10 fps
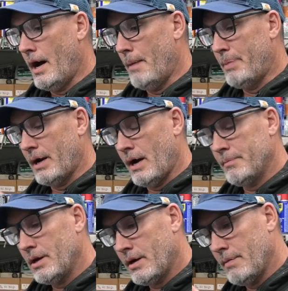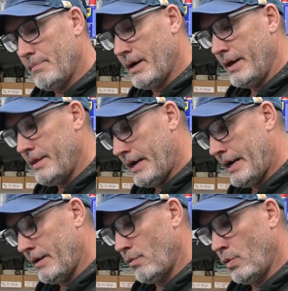But I'm going to combine
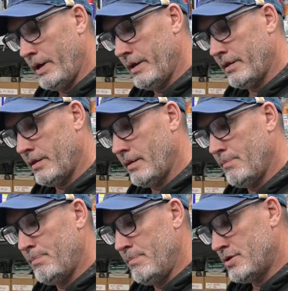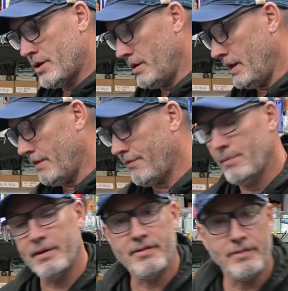that with turning it
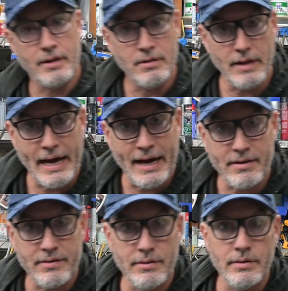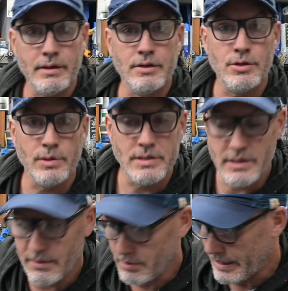from a single axle into a
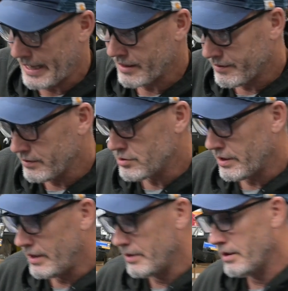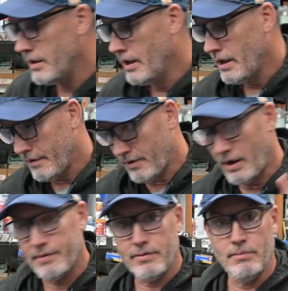double axle trailer. I've
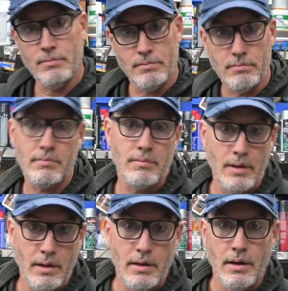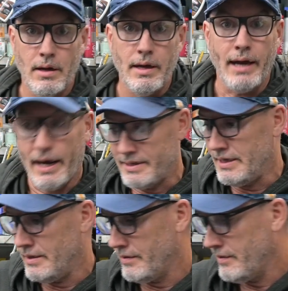got some
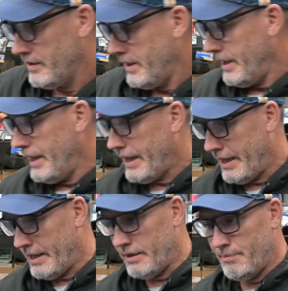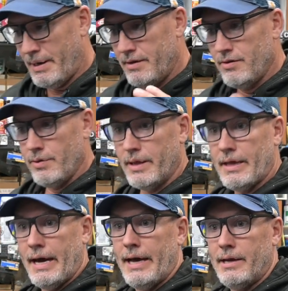ideas, and by doing
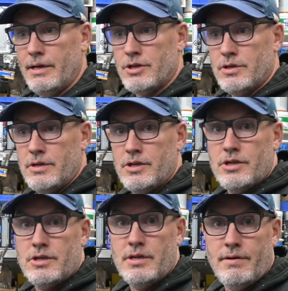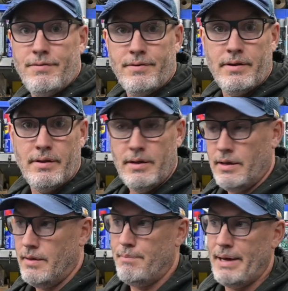that it should shift
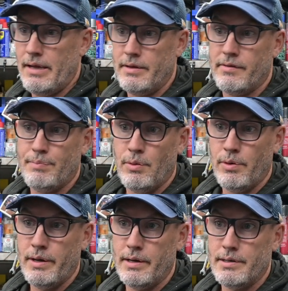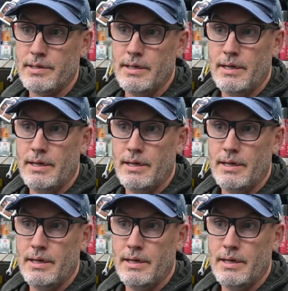the balance point